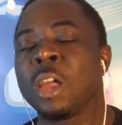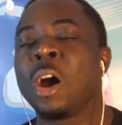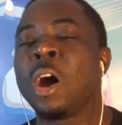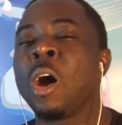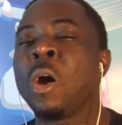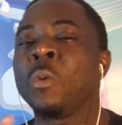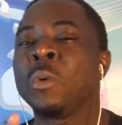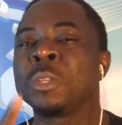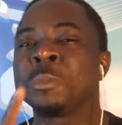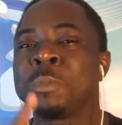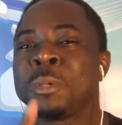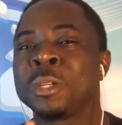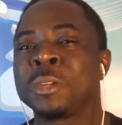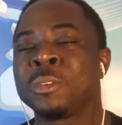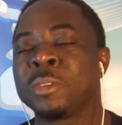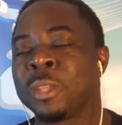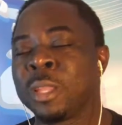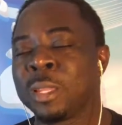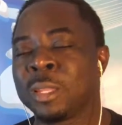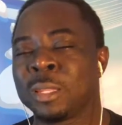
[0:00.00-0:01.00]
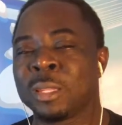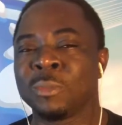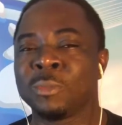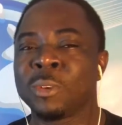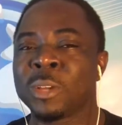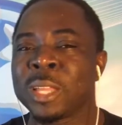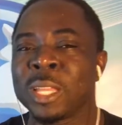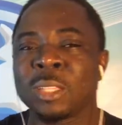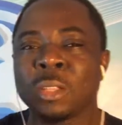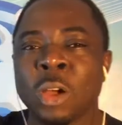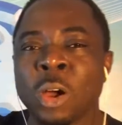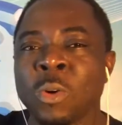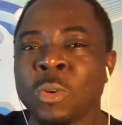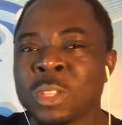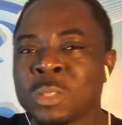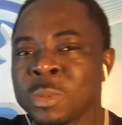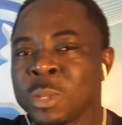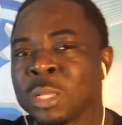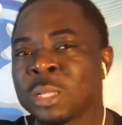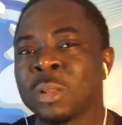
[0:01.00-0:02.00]
Always be creating. Forget
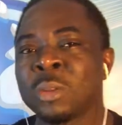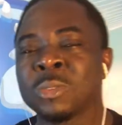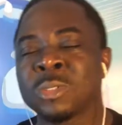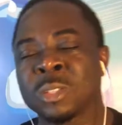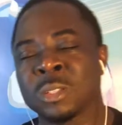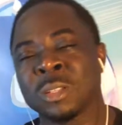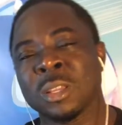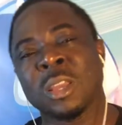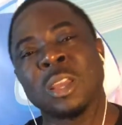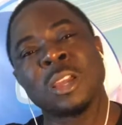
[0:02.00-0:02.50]
always be closing.